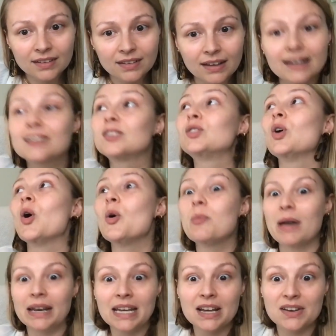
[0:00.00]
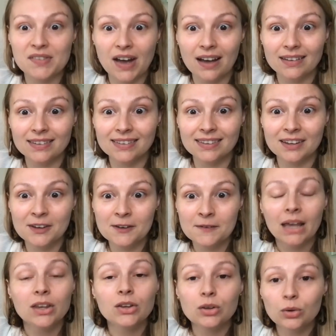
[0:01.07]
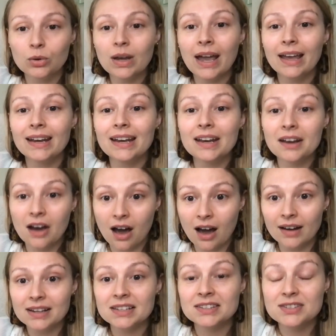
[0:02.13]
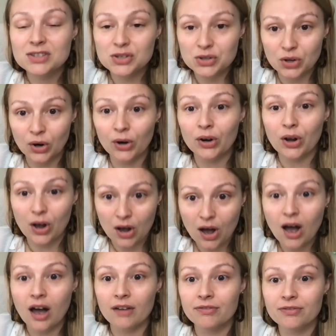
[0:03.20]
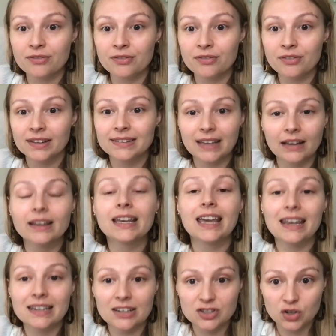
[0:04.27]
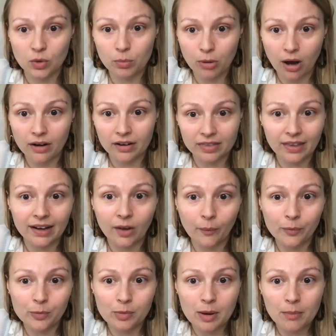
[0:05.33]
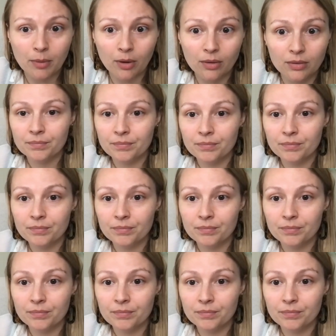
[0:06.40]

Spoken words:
Like so many of us, you cannot start off selling a digital product that helps people.